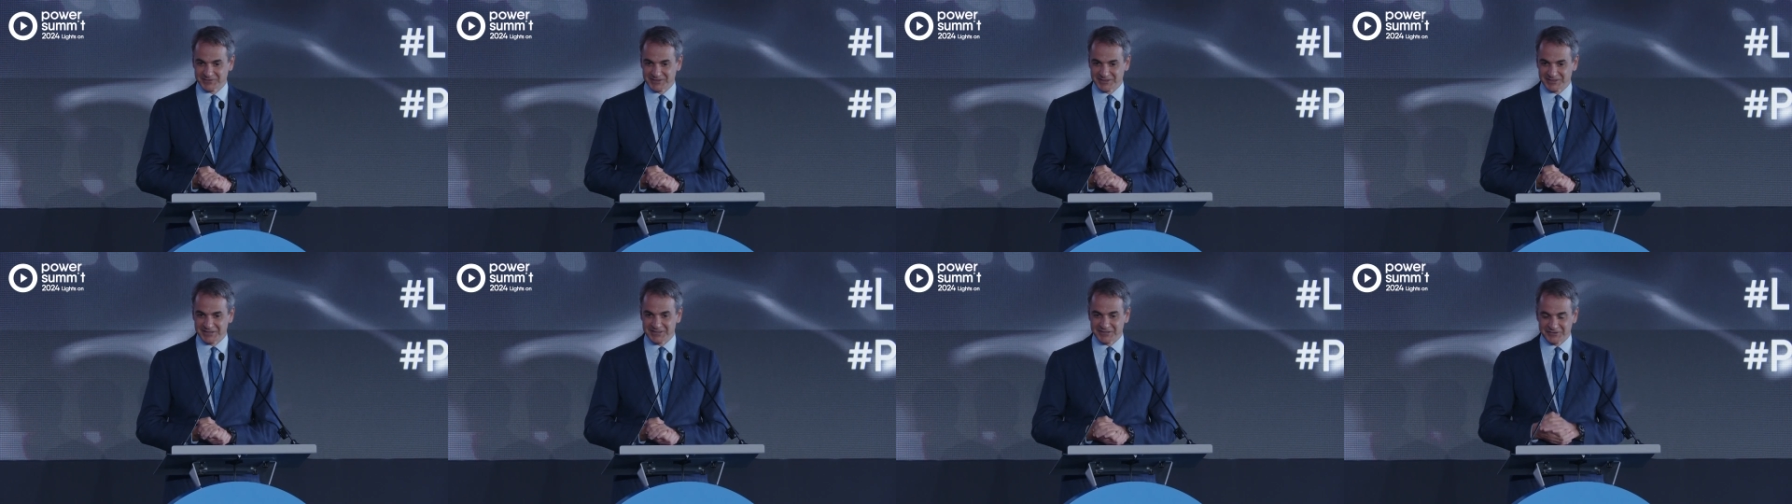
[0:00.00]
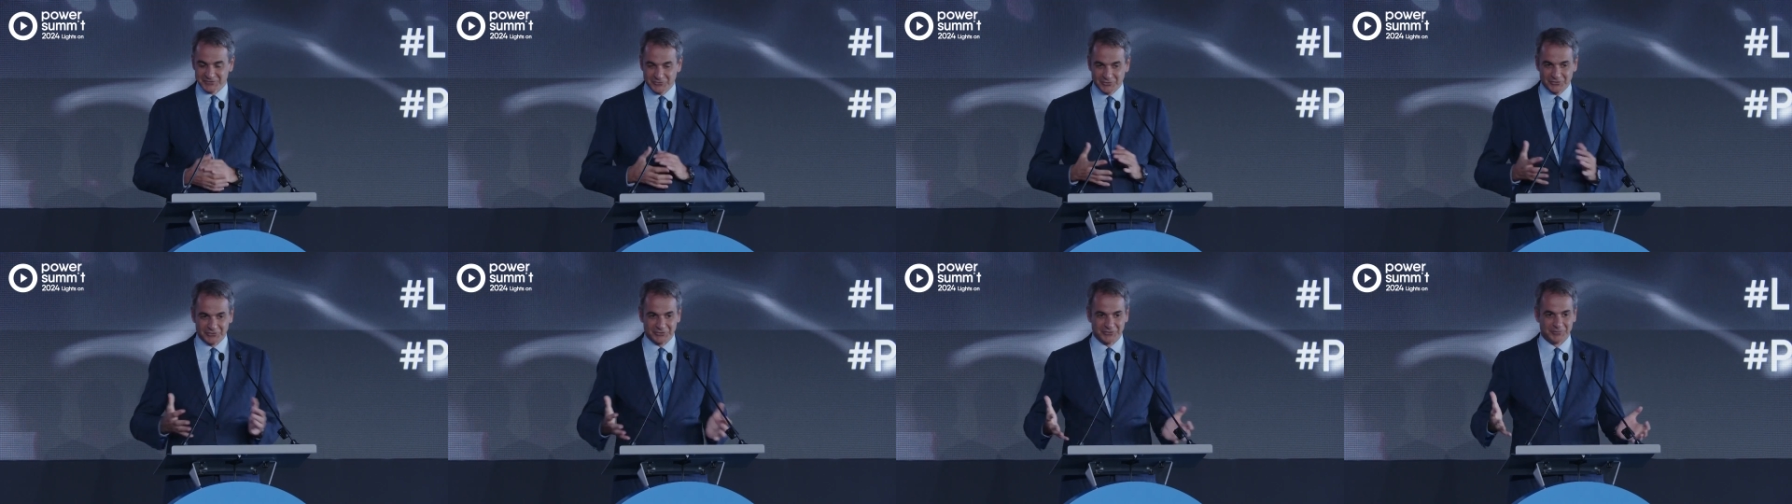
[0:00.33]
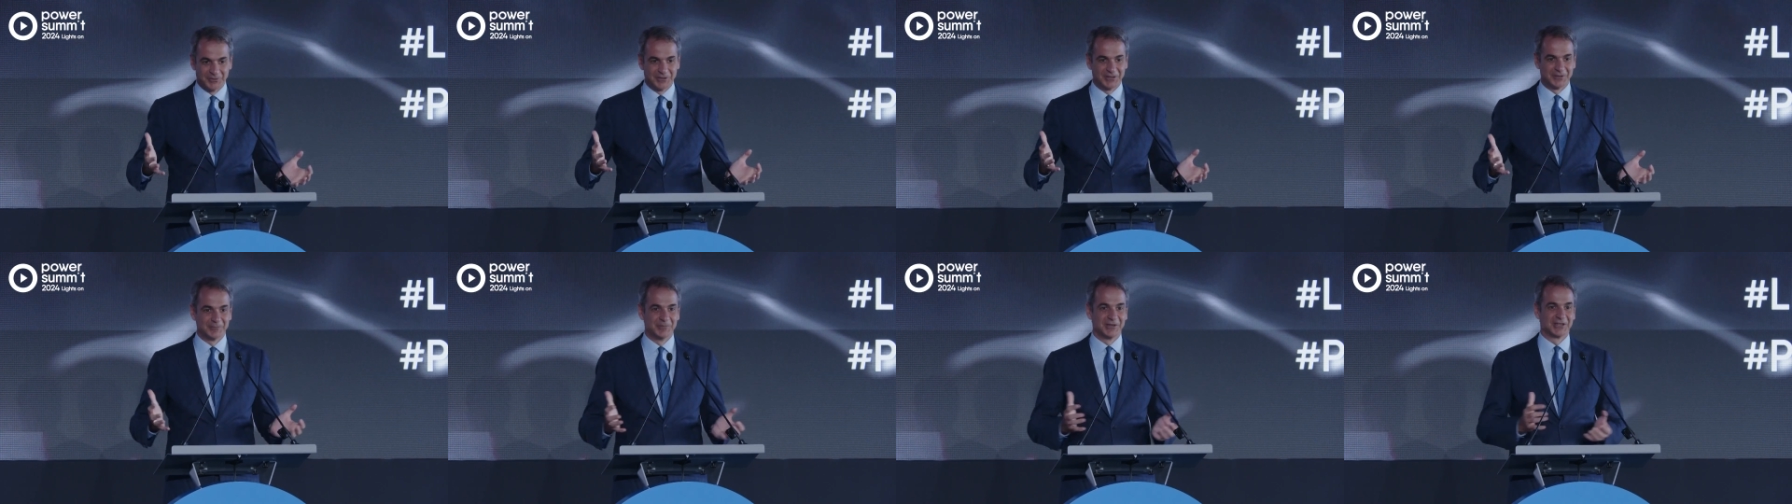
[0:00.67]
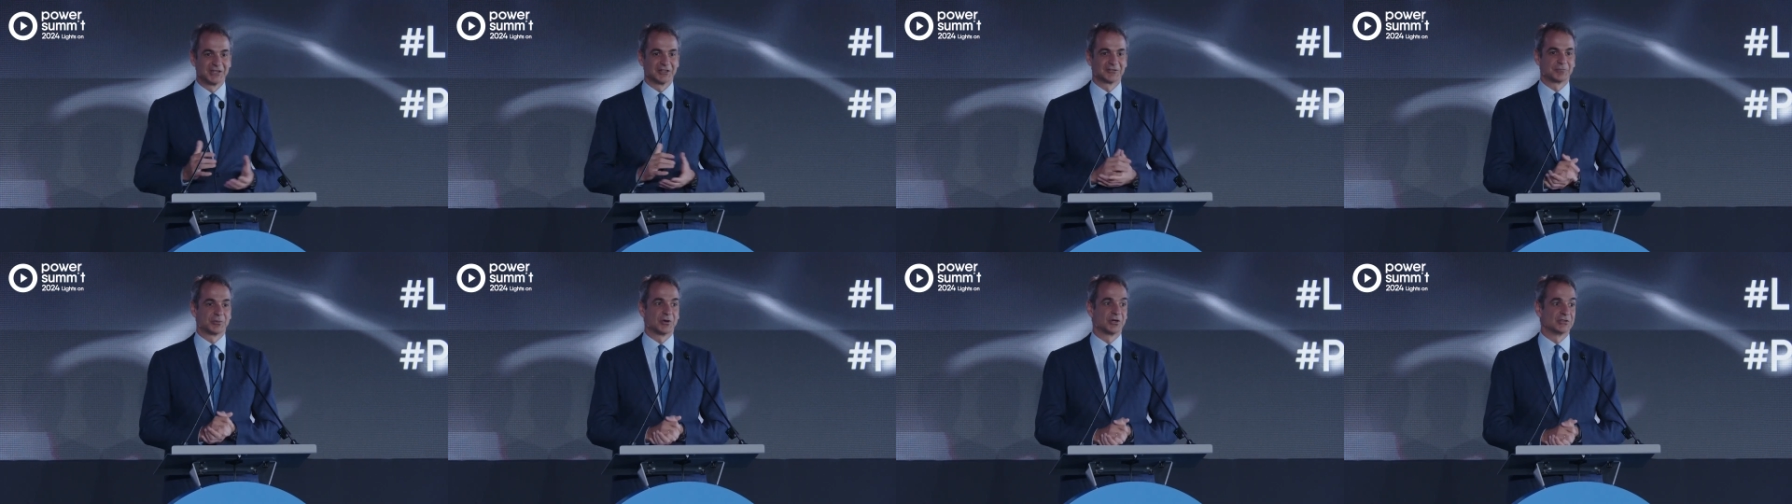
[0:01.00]
is going to be the
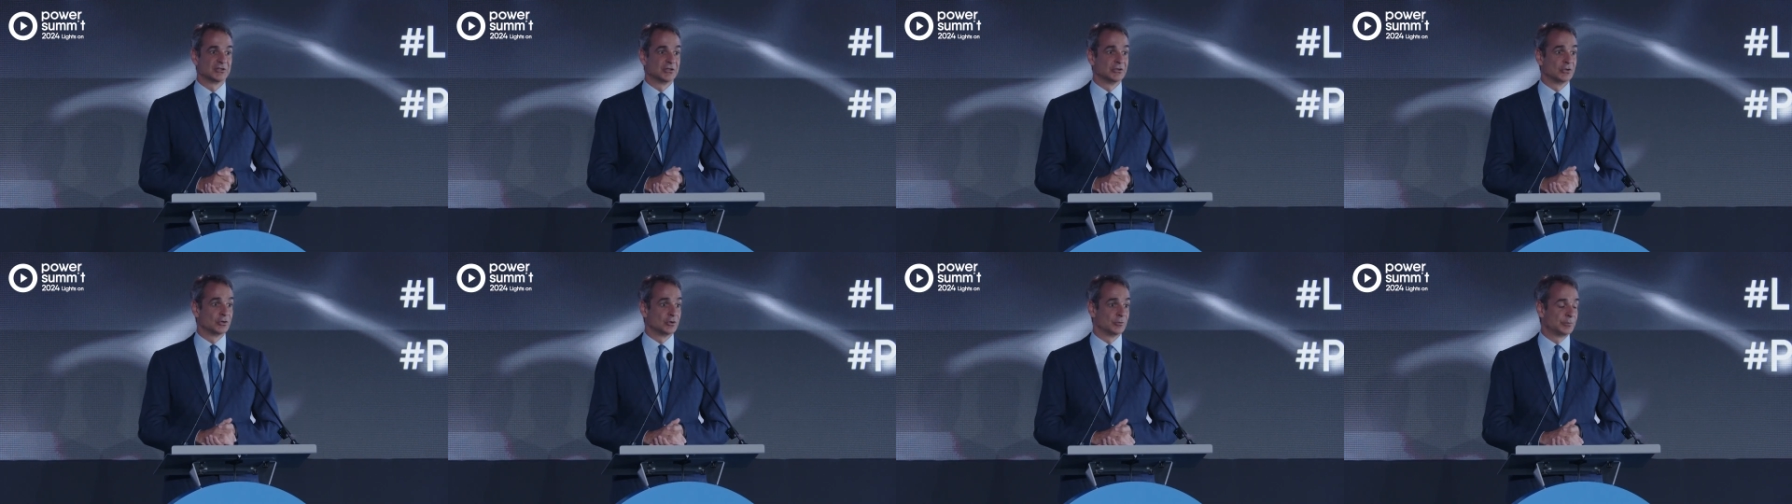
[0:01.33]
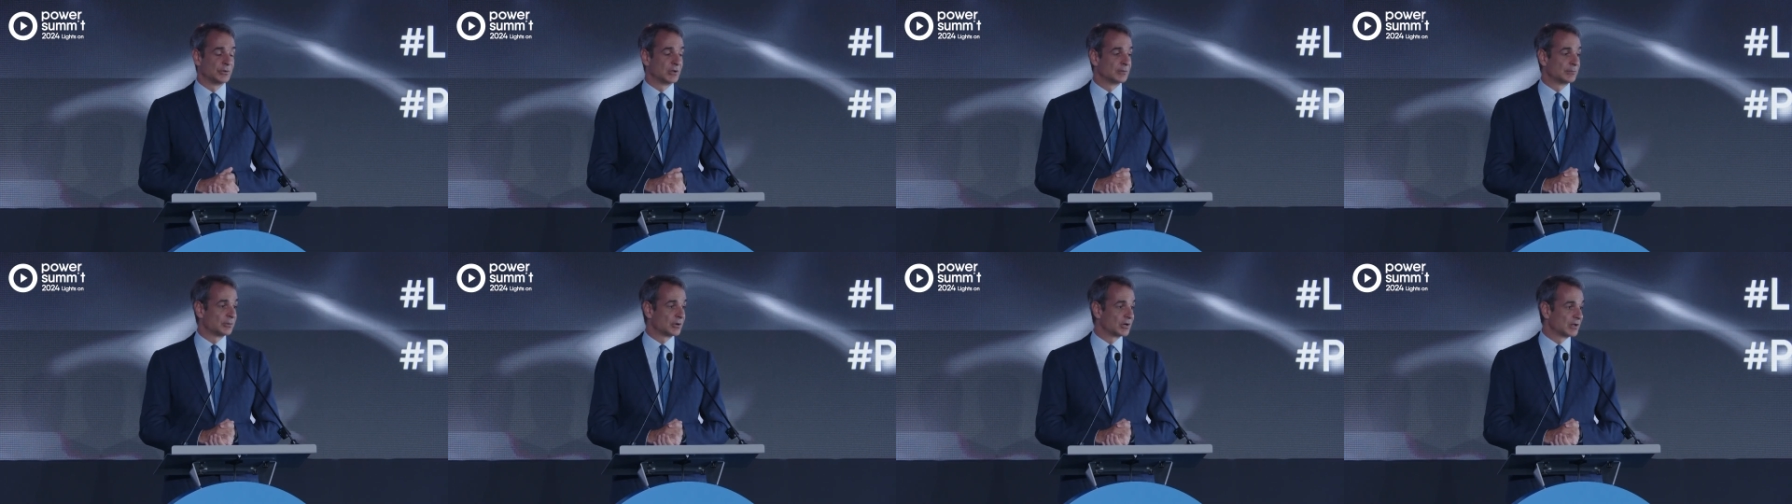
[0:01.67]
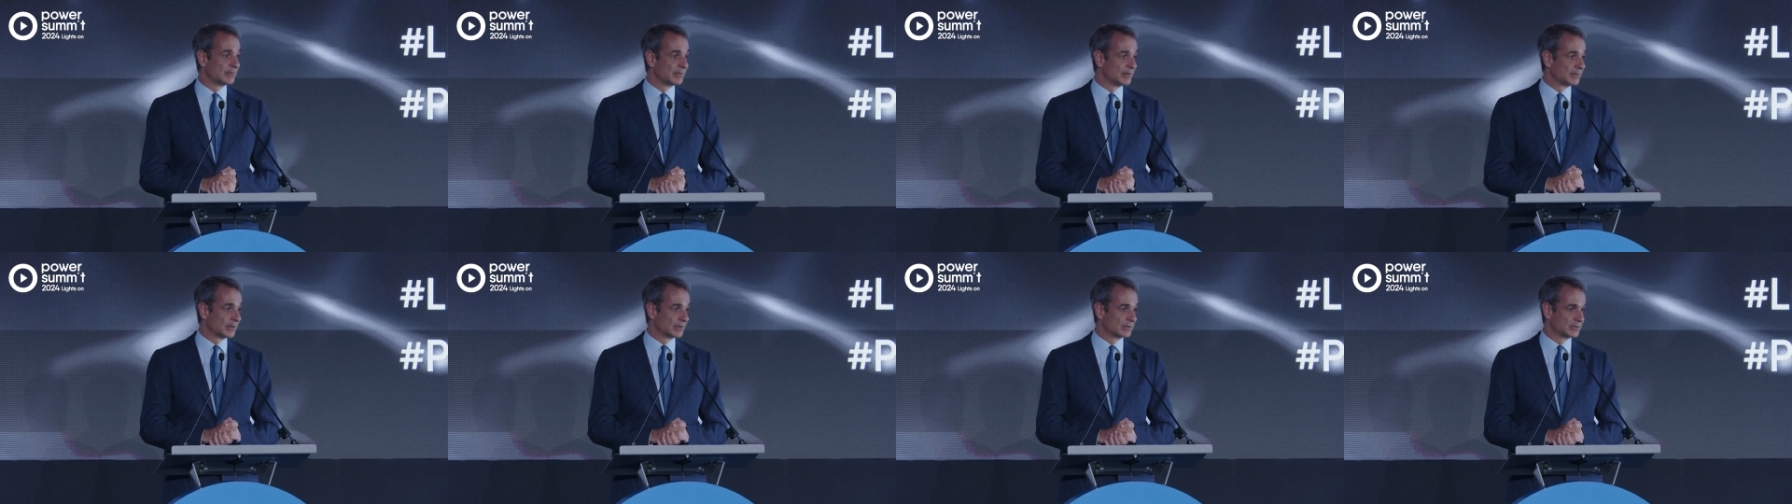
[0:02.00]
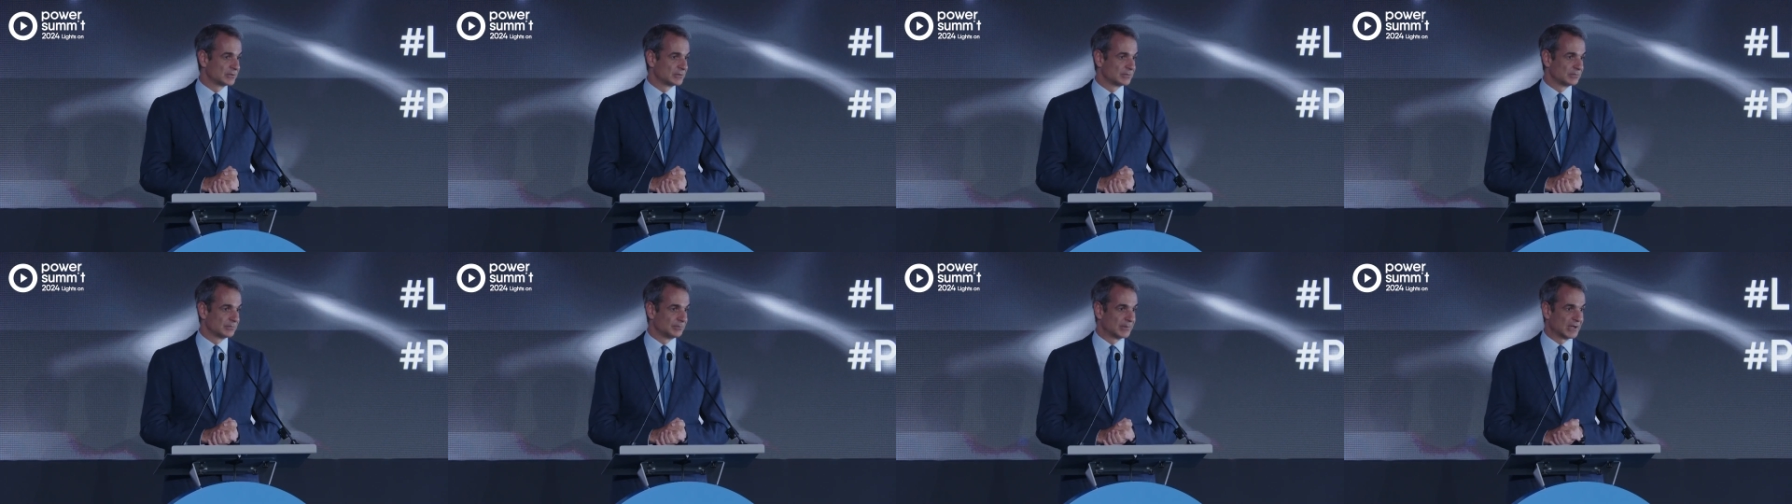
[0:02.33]
biggest party in the European Parliament, but
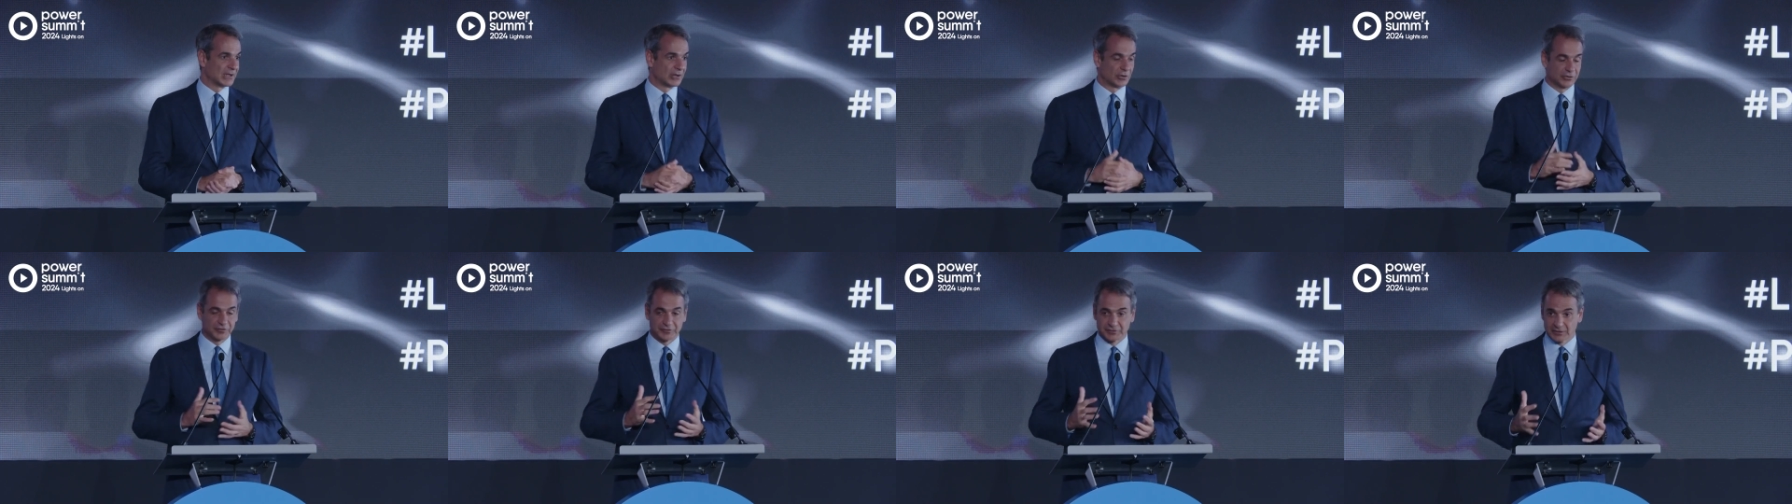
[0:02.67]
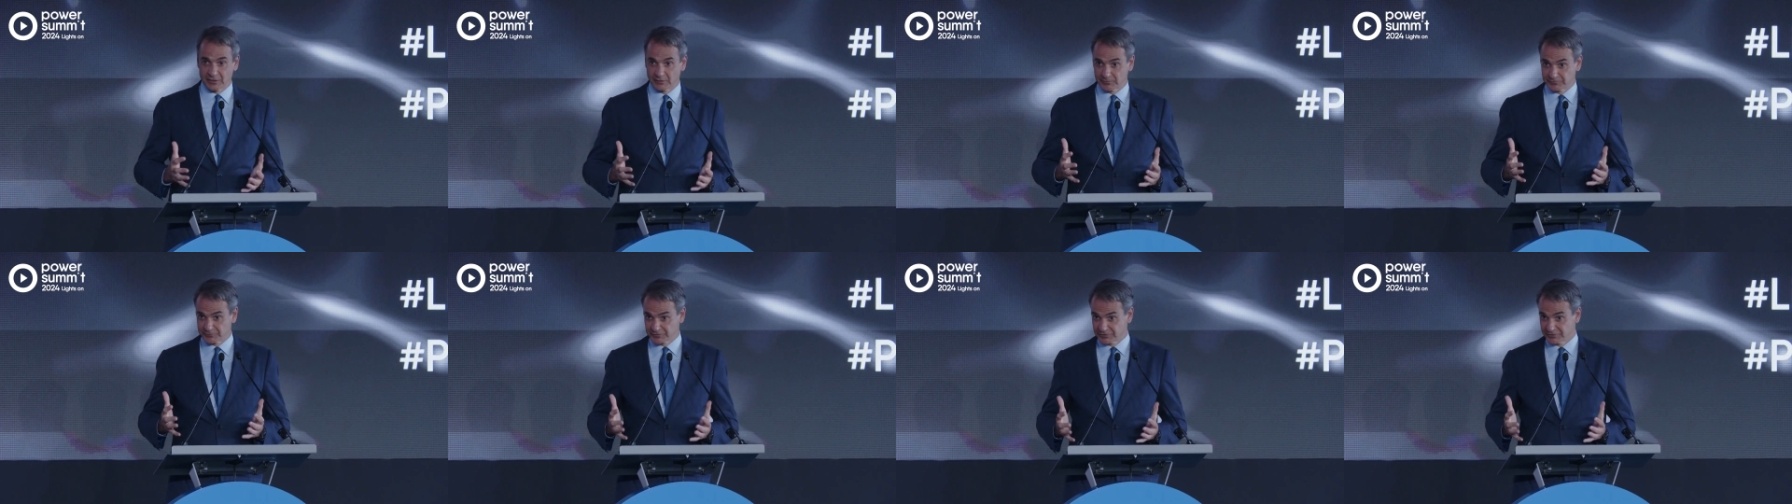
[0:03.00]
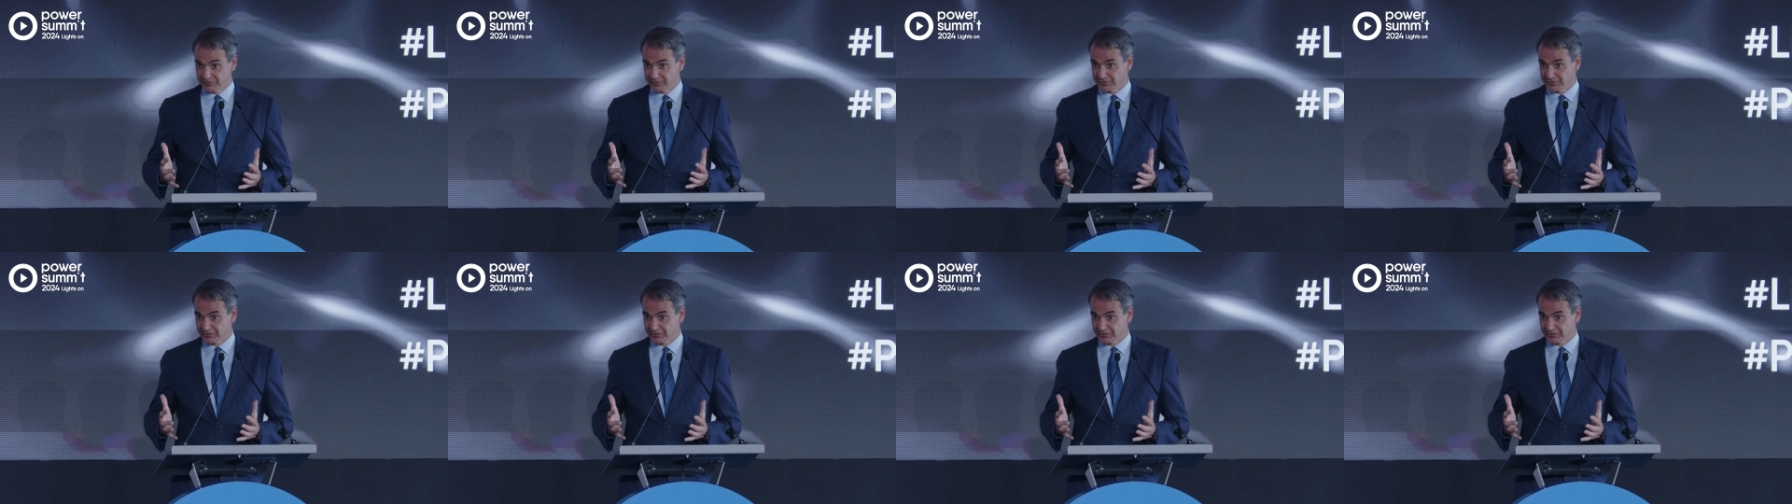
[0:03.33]
by ourselves,